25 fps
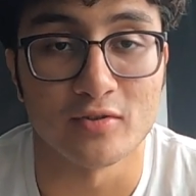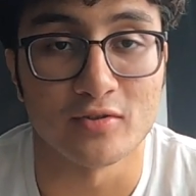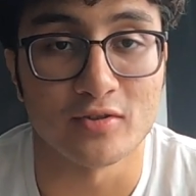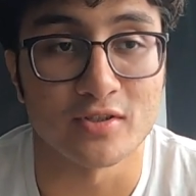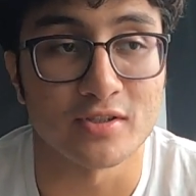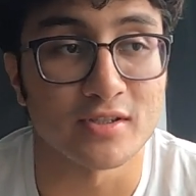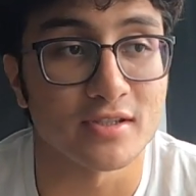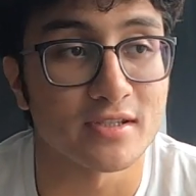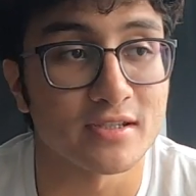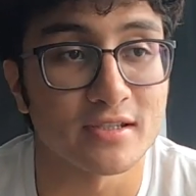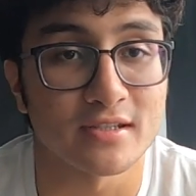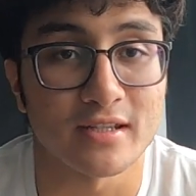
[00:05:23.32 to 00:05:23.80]

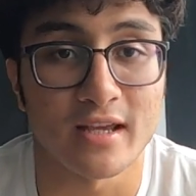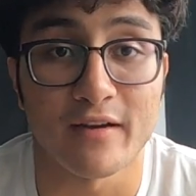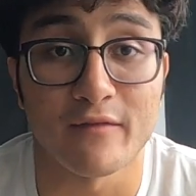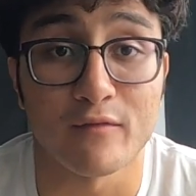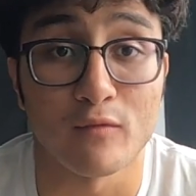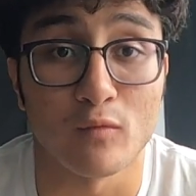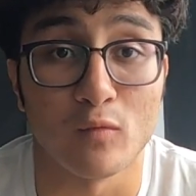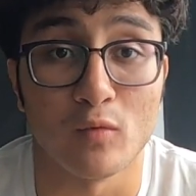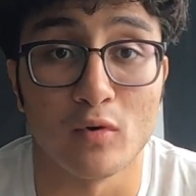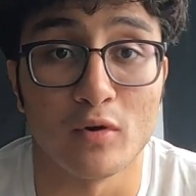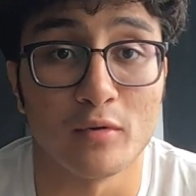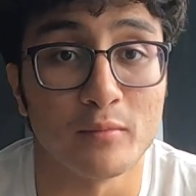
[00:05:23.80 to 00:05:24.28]
Just have
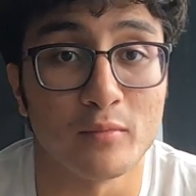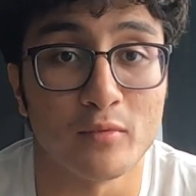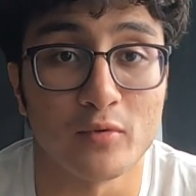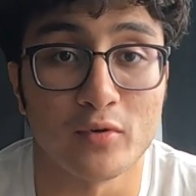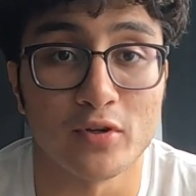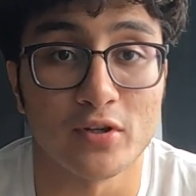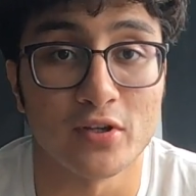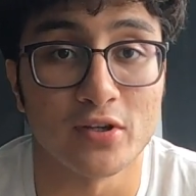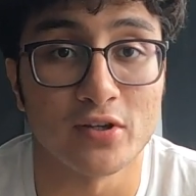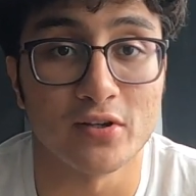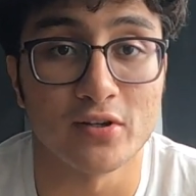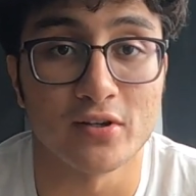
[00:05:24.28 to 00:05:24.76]
one more
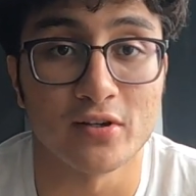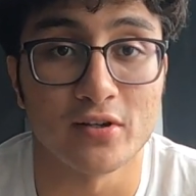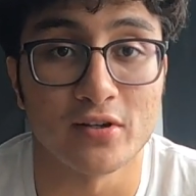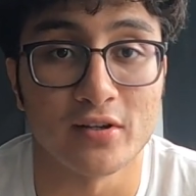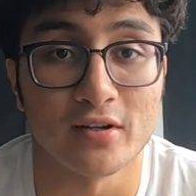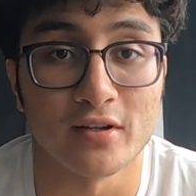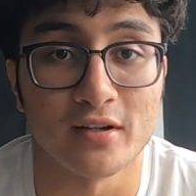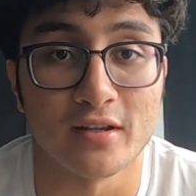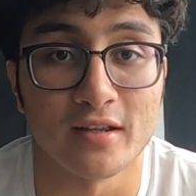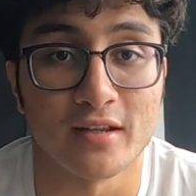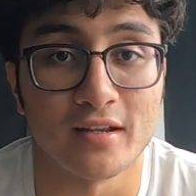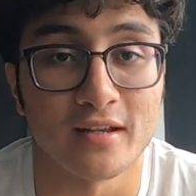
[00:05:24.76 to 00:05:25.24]
year
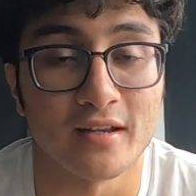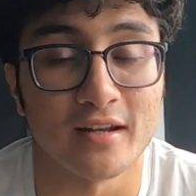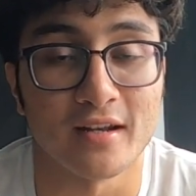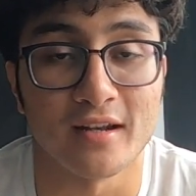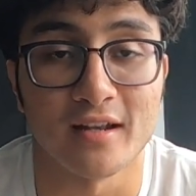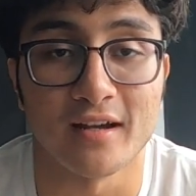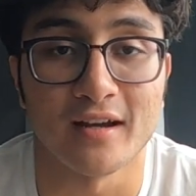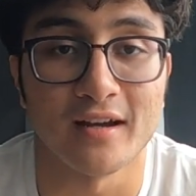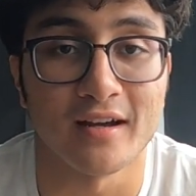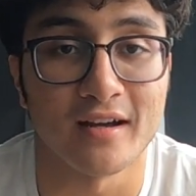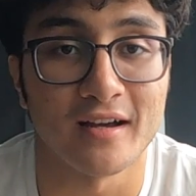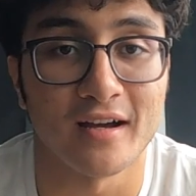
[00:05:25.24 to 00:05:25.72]
and
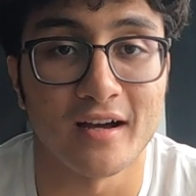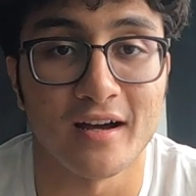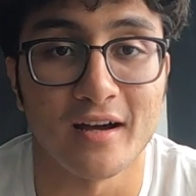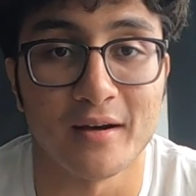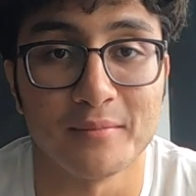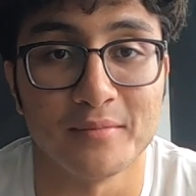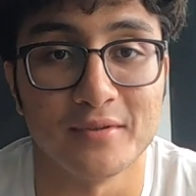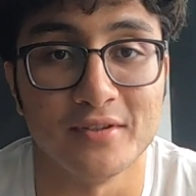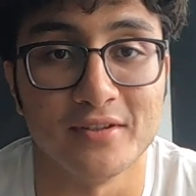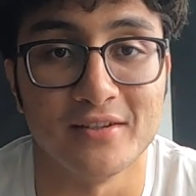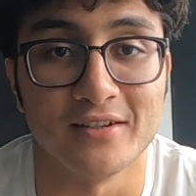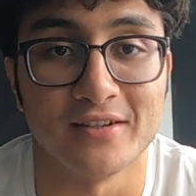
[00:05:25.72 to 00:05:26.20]
I'll
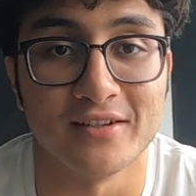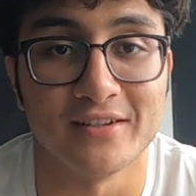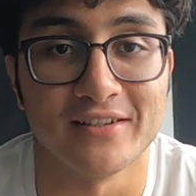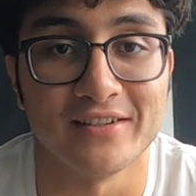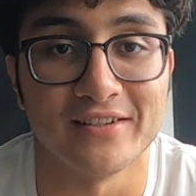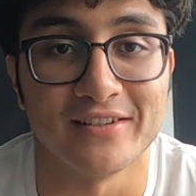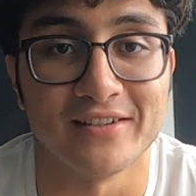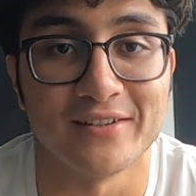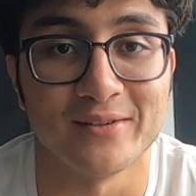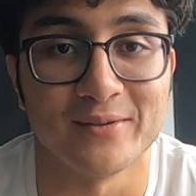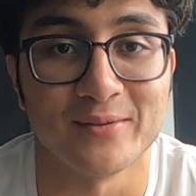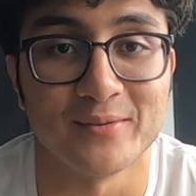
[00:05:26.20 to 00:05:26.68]
be done,
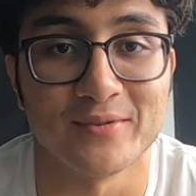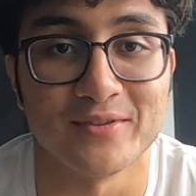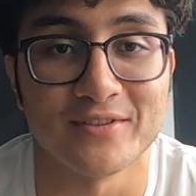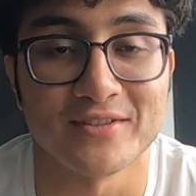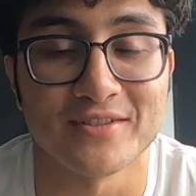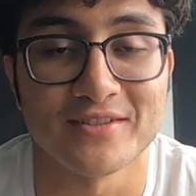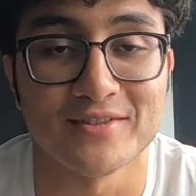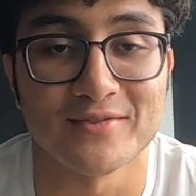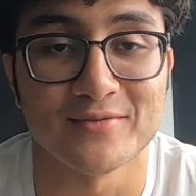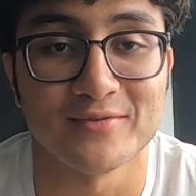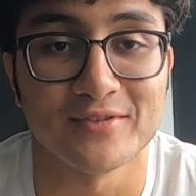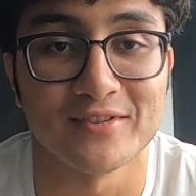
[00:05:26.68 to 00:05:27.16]

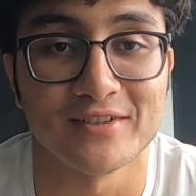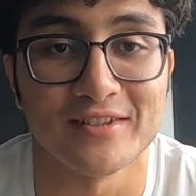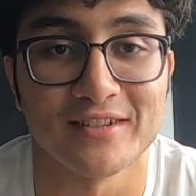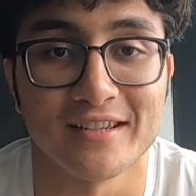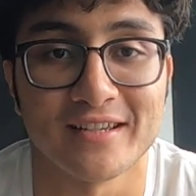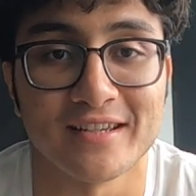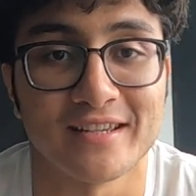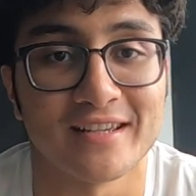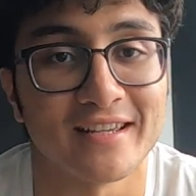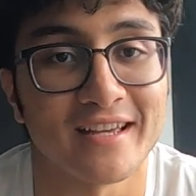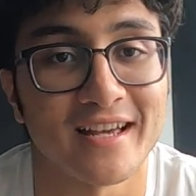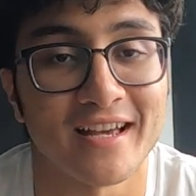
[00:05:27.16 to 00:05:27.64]
which
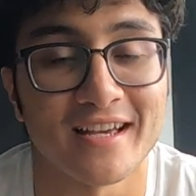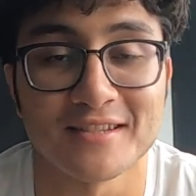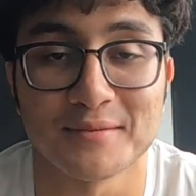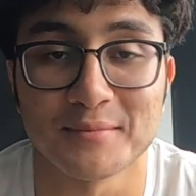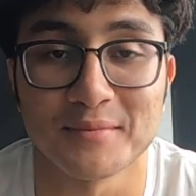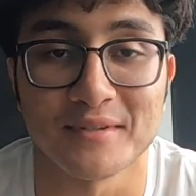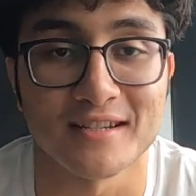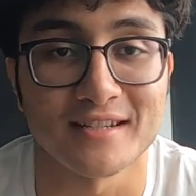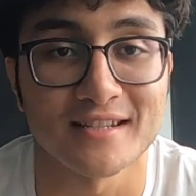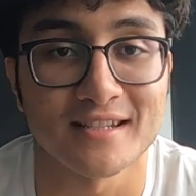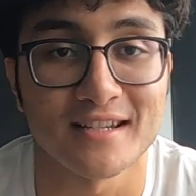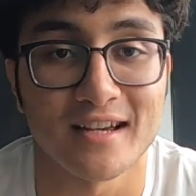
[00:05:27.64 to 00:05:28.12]
really has
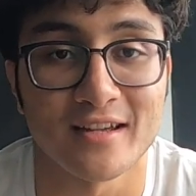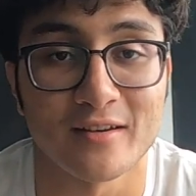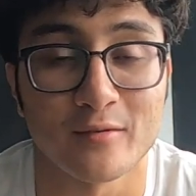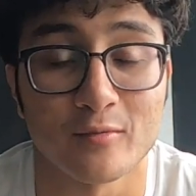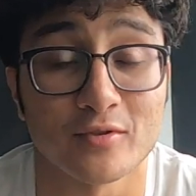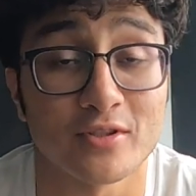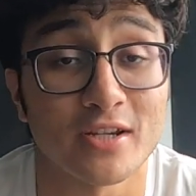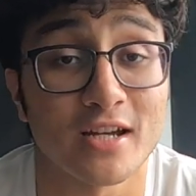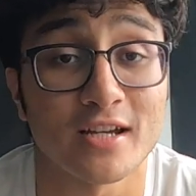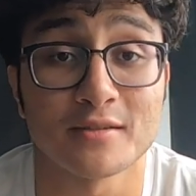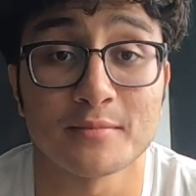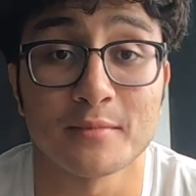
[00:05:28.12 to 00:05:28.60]
me excited,
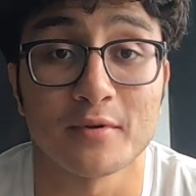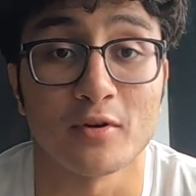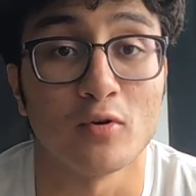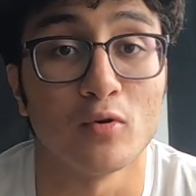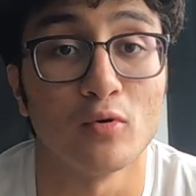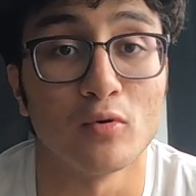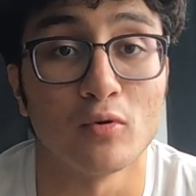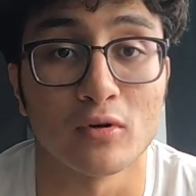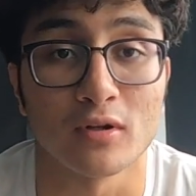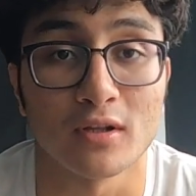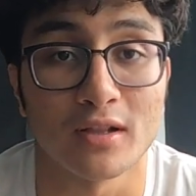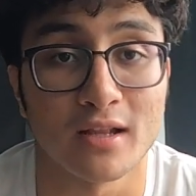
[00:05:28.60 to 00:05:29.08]
which has my
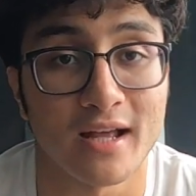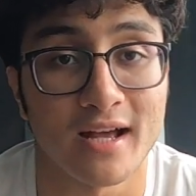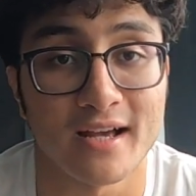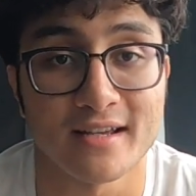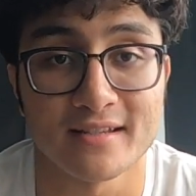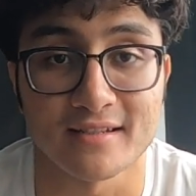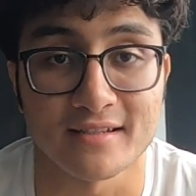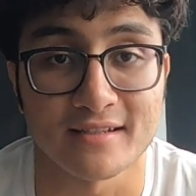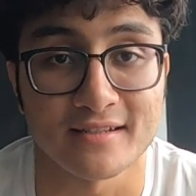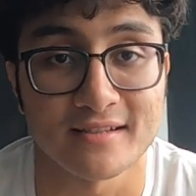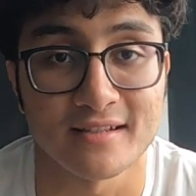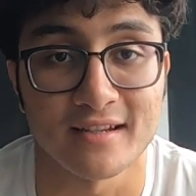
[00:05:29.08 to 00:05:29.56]
whole
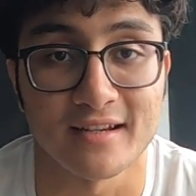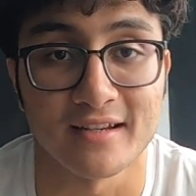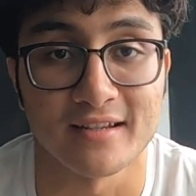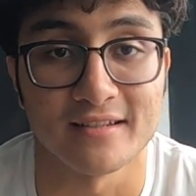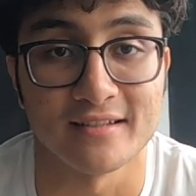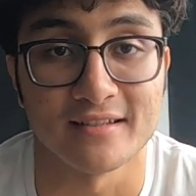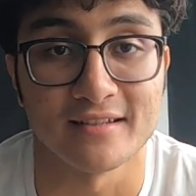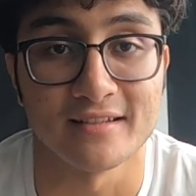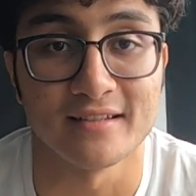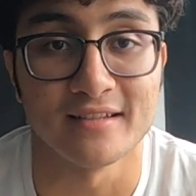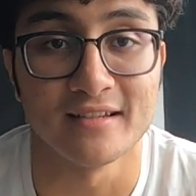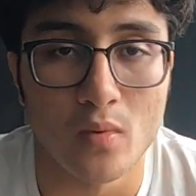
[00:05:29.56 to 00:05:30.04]
class excited.
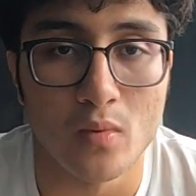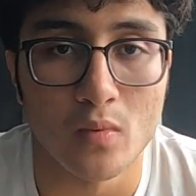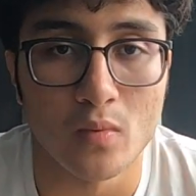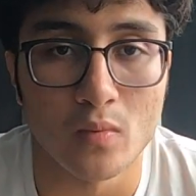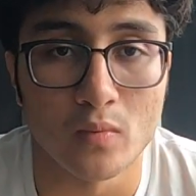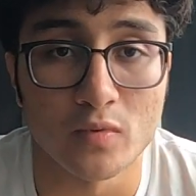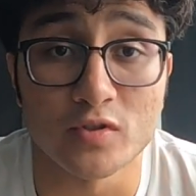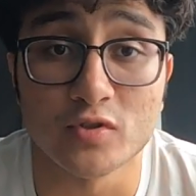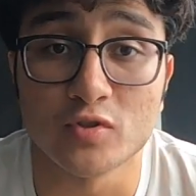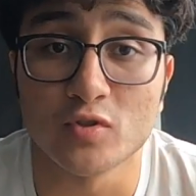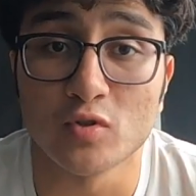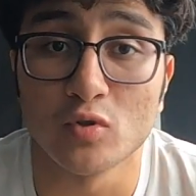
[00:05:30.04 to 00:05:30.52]
I
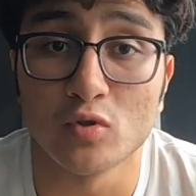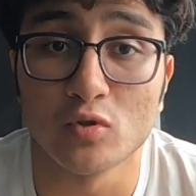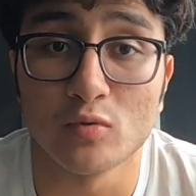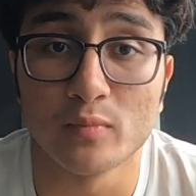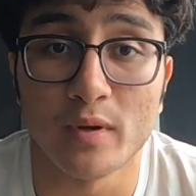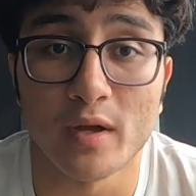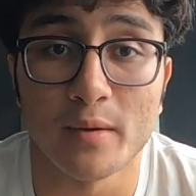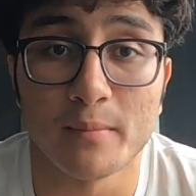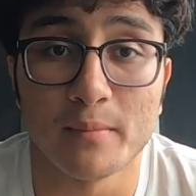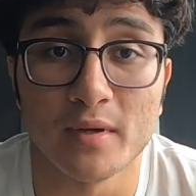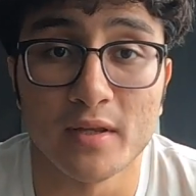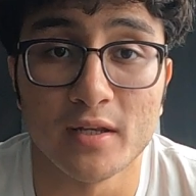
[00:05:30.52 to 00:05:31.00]
was told
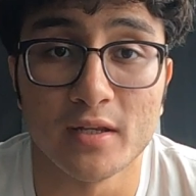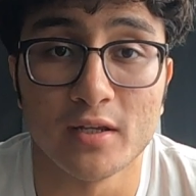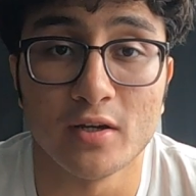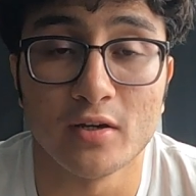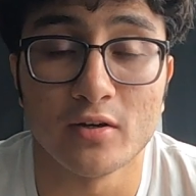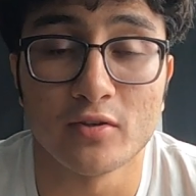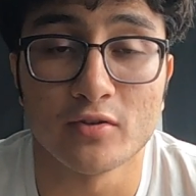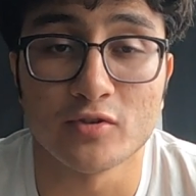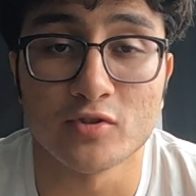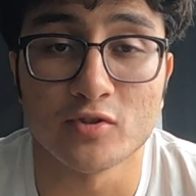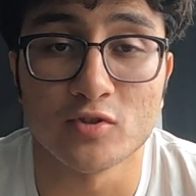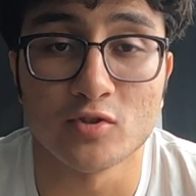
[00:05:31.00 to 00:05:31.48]
by many
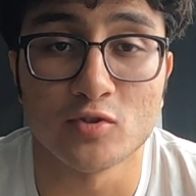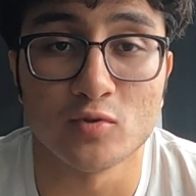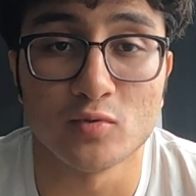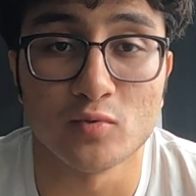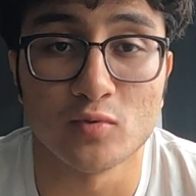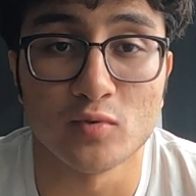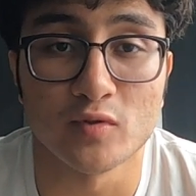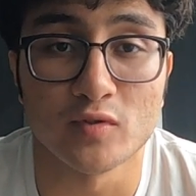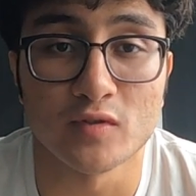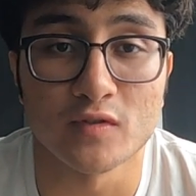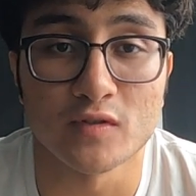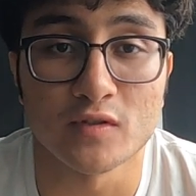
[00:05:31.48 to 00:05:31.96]
other
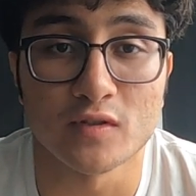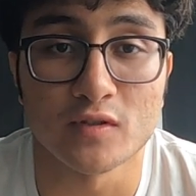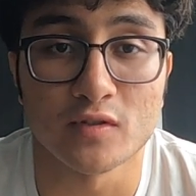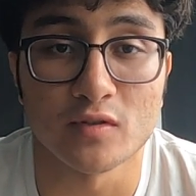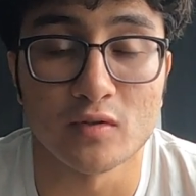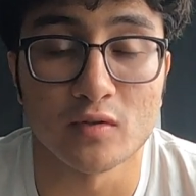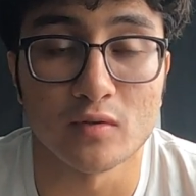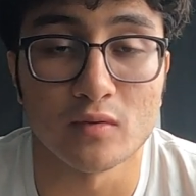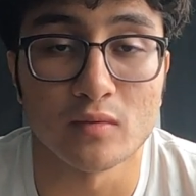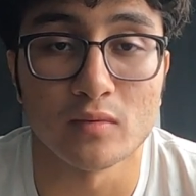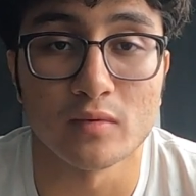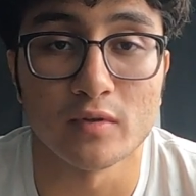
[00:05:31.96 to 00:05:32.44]
students,
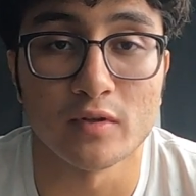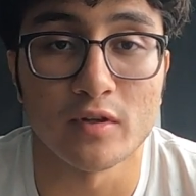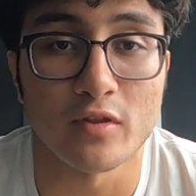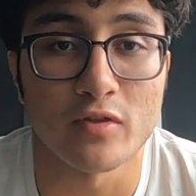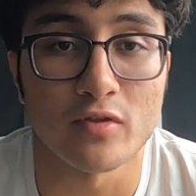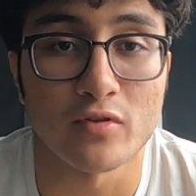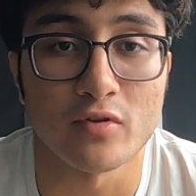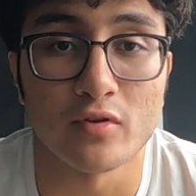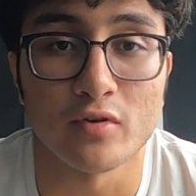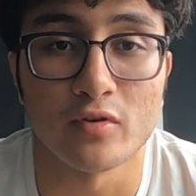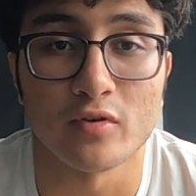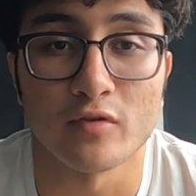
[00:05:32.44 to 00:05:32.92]
in the
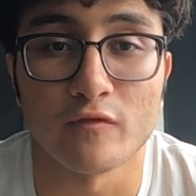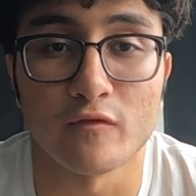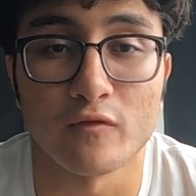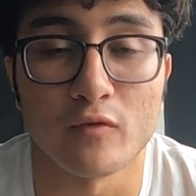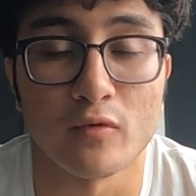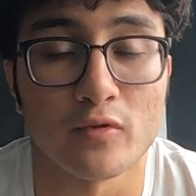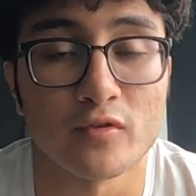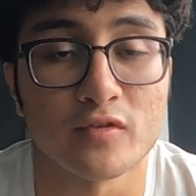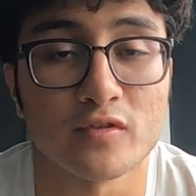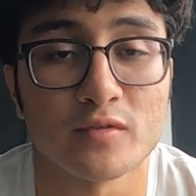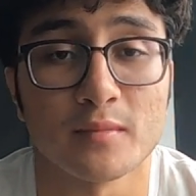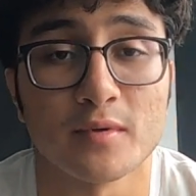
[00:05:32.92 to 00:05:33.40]
third and
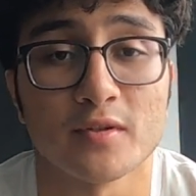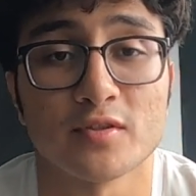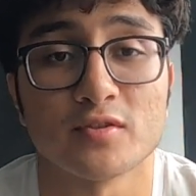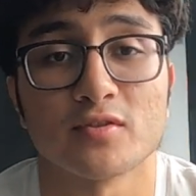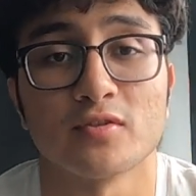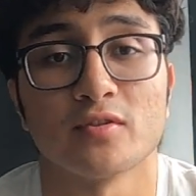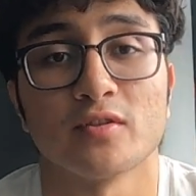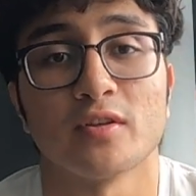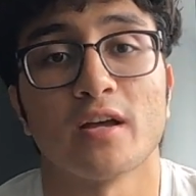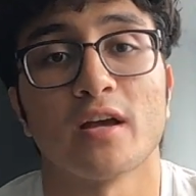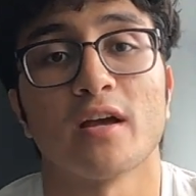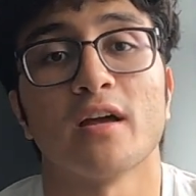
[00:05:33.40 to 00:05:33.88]
fourth
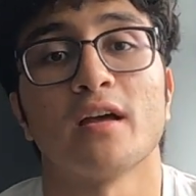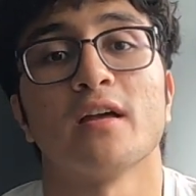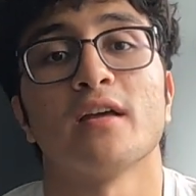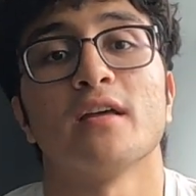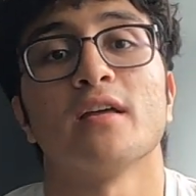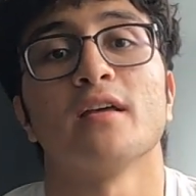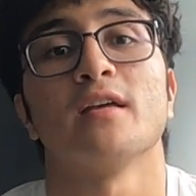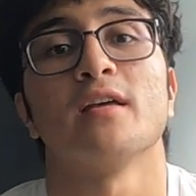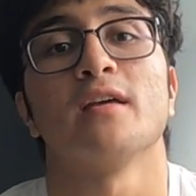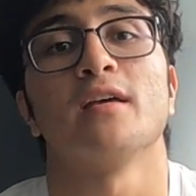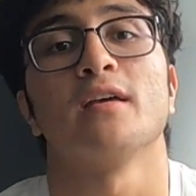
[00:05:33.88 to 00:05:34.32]
semester that,